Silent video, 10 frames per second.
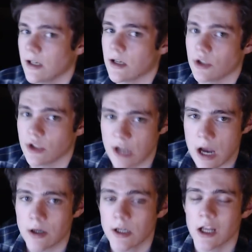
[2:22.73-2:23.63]
I took a
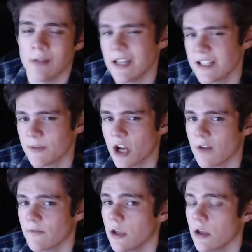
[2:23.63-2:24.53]
shower. I made some
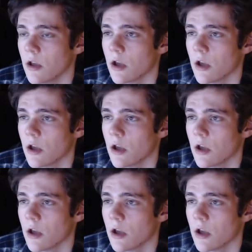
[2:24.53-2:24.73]
coffee.